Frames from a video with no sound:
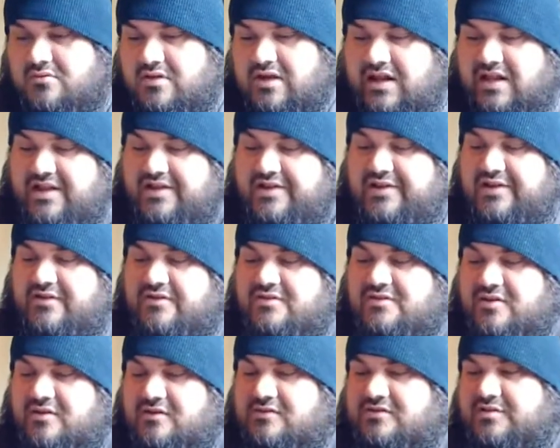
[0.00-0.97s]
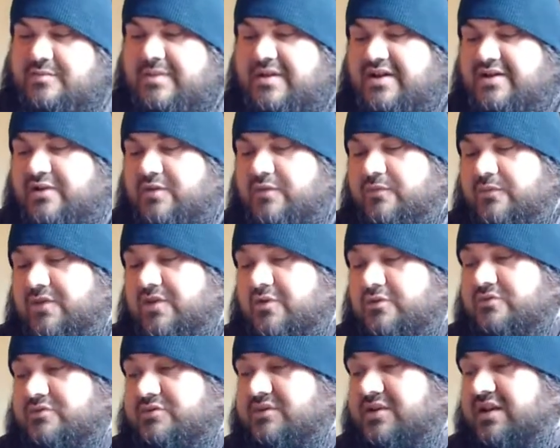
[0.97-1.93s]
I like songs about goofy
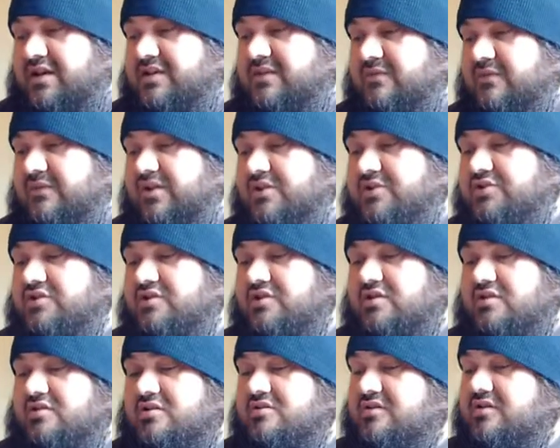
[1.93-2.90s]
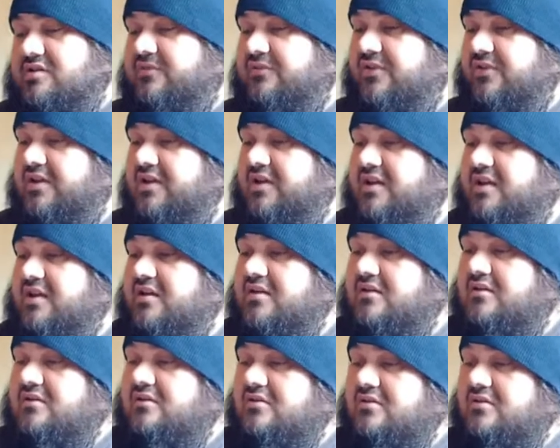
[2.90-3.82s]
old science fiction and stuff like that.